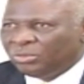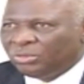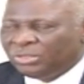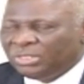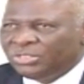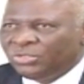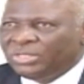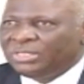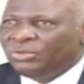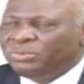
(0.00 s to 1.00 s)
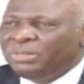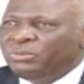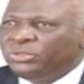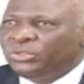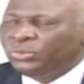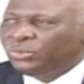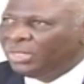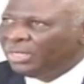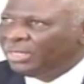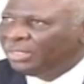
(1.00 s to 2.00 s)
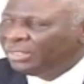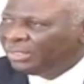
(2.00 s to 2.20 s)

You see, so that they'll be able to